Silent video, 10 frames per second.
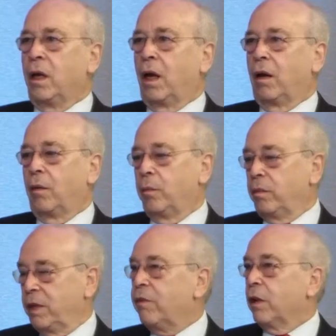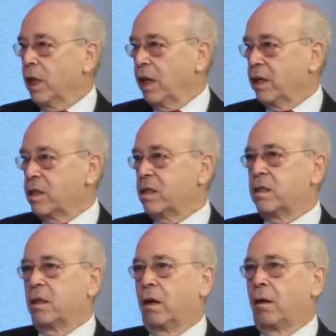Um,
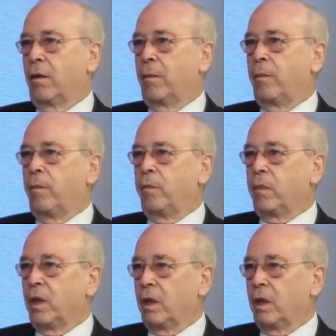nevertheless, um,